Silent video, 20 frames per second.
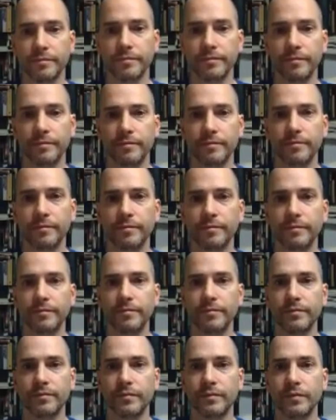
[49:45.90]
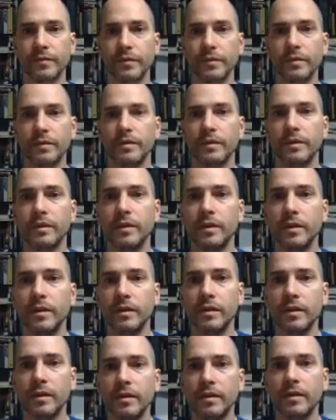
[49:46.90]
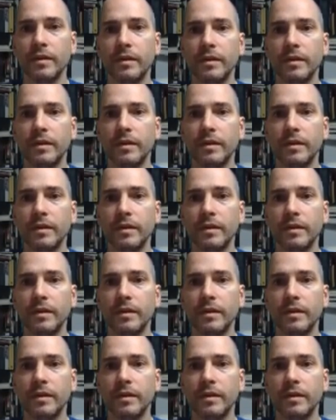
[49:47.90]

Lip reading: Nobody speaks.